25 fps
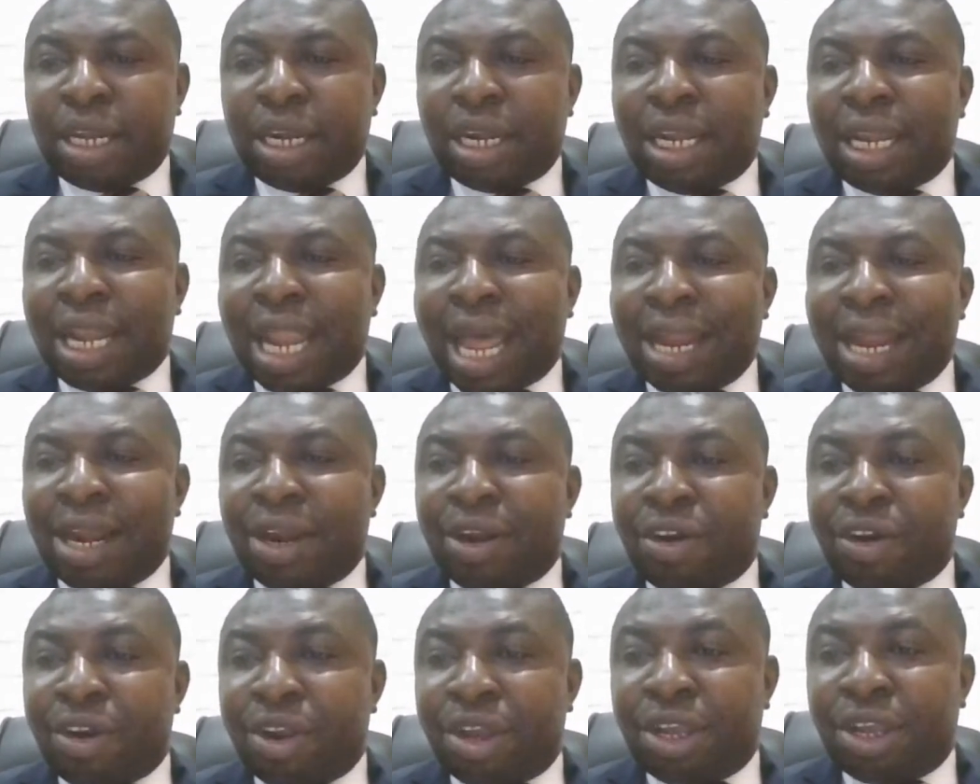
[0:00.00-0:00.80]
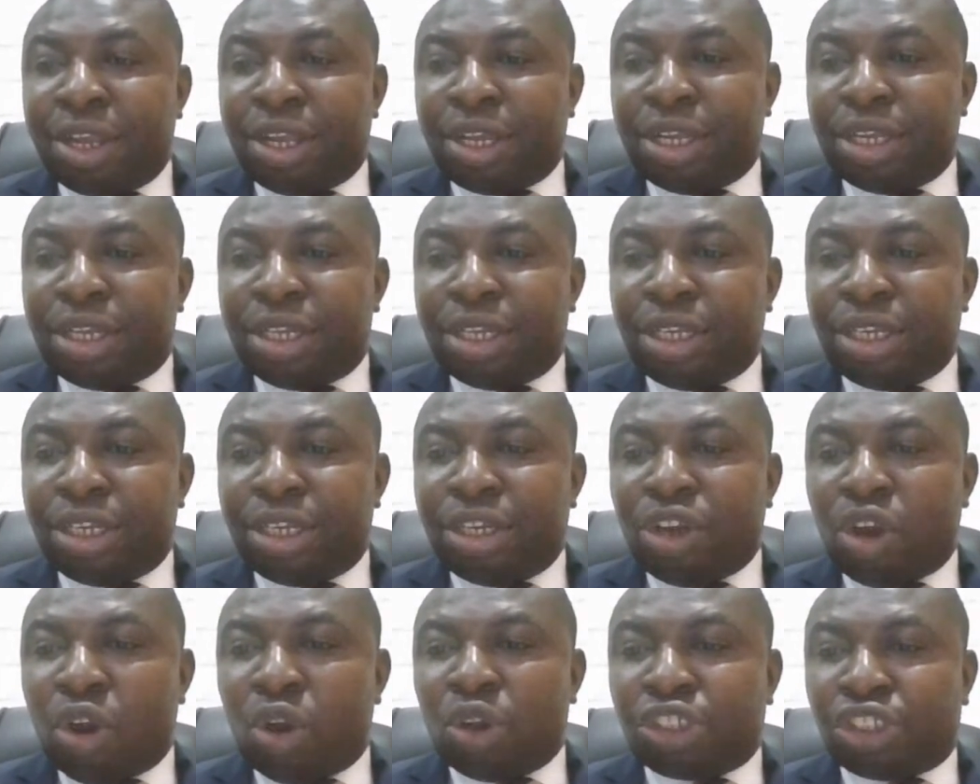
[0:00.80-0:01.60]
Lanre
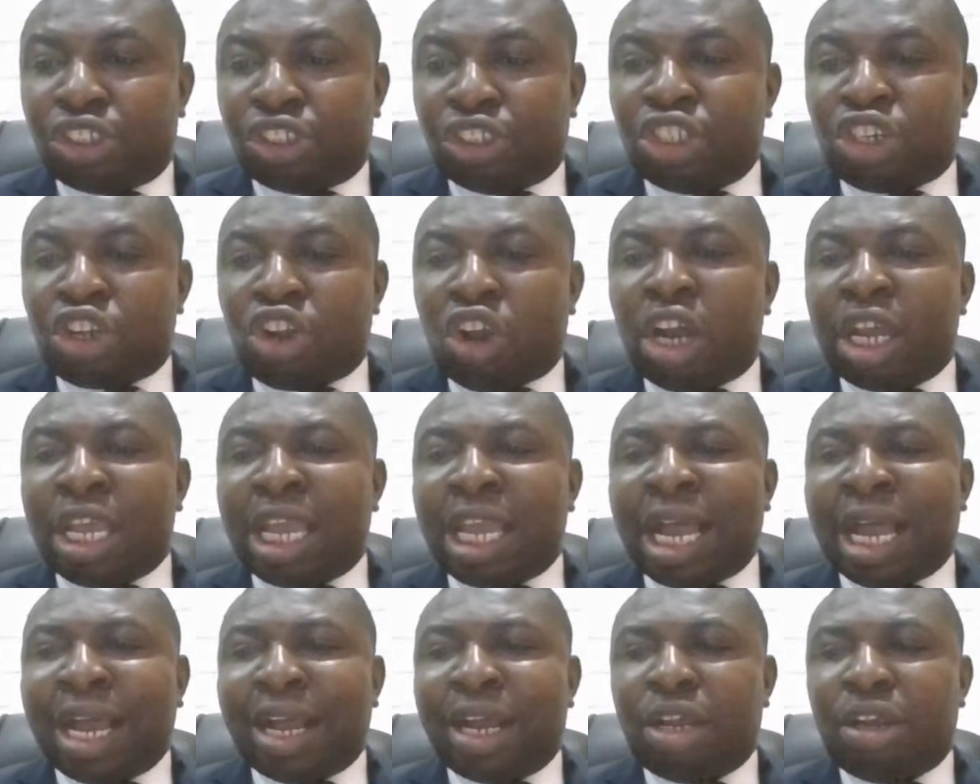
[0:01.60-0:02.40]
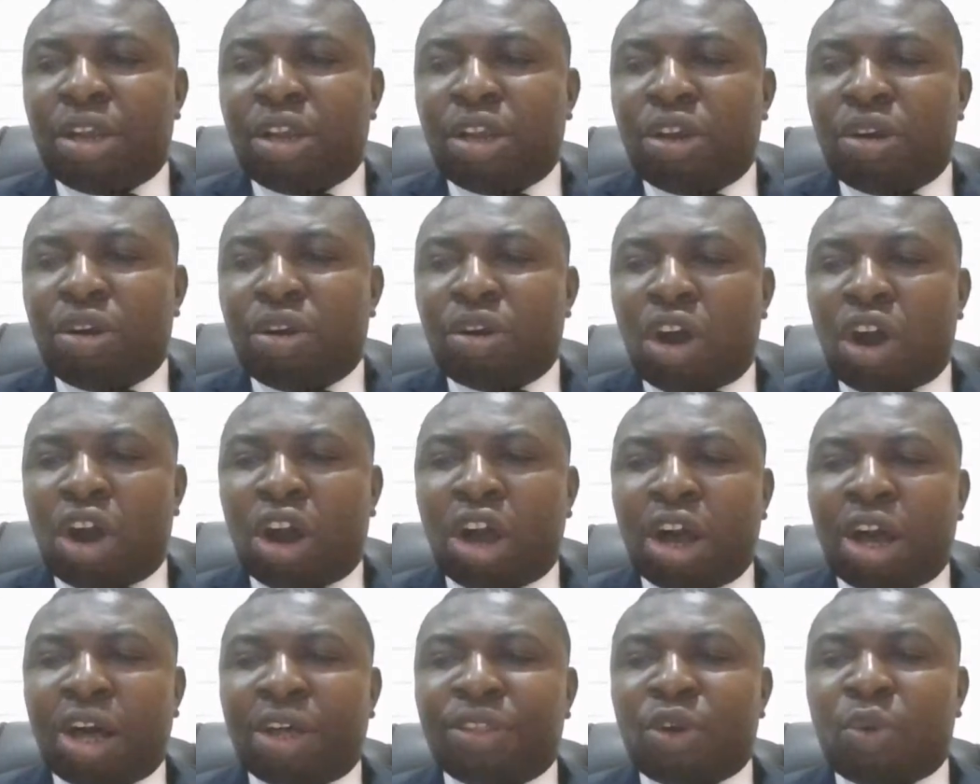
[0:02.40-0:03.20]
Oshikoya,
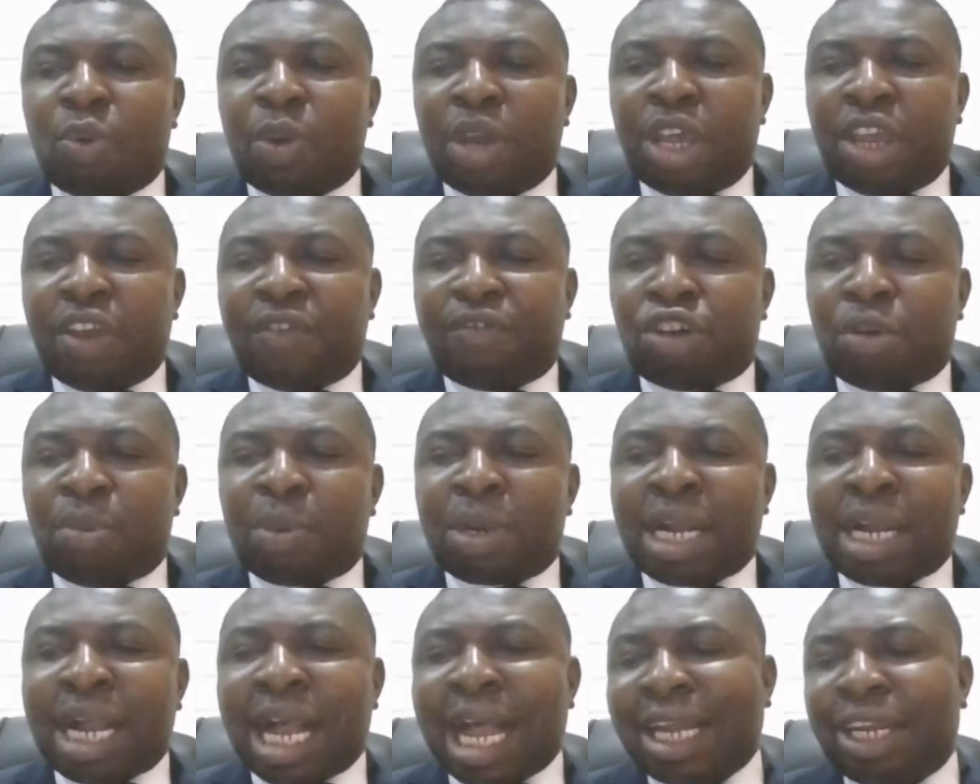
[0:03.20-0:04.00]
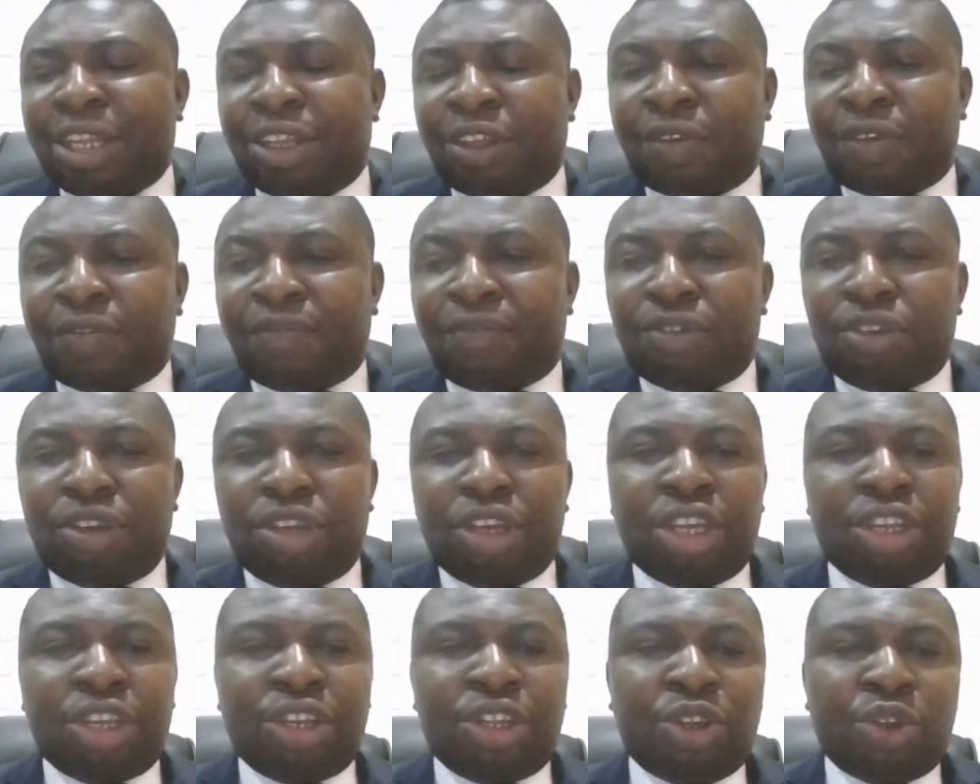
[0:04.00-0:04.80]
all the way from Cardiff
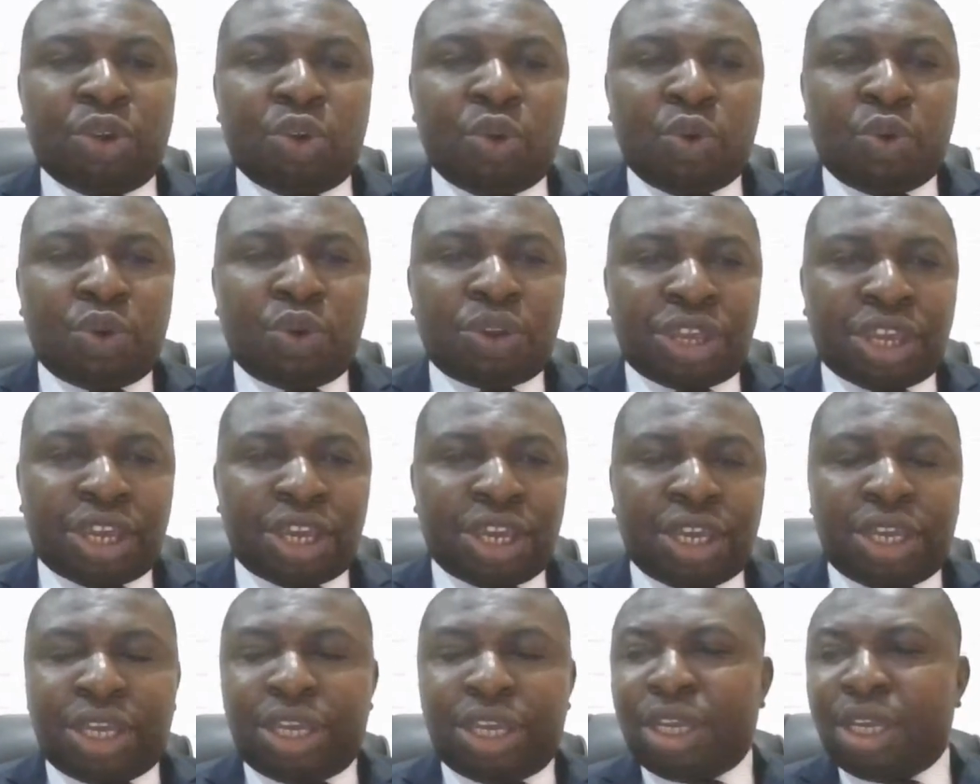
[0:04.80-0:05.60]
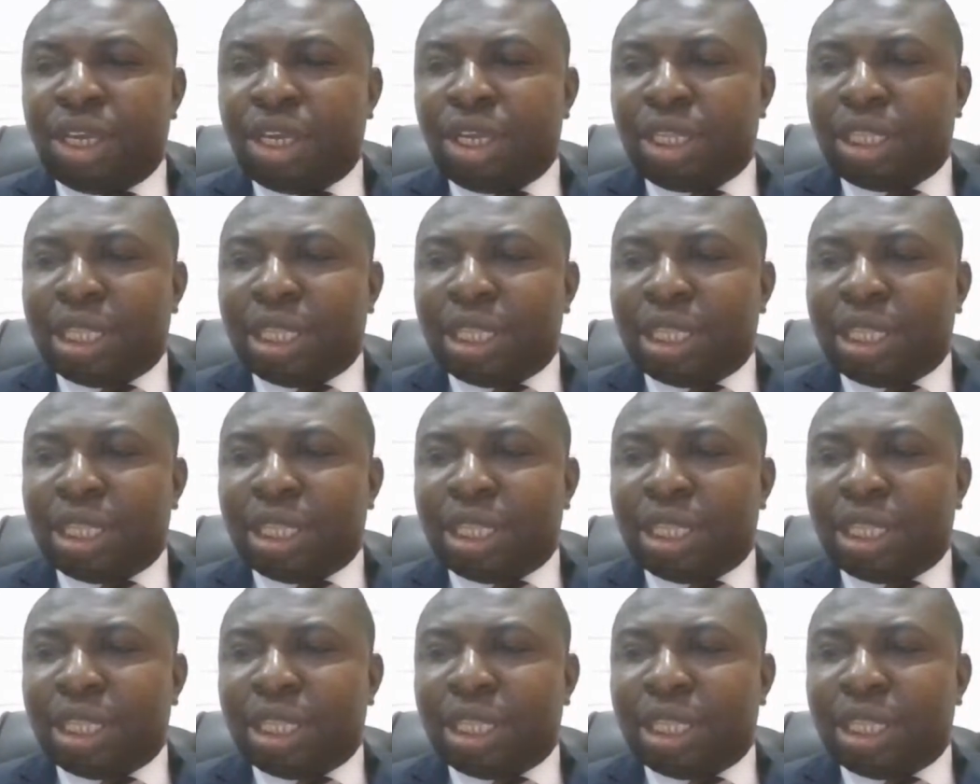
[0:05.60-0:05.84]
in UK.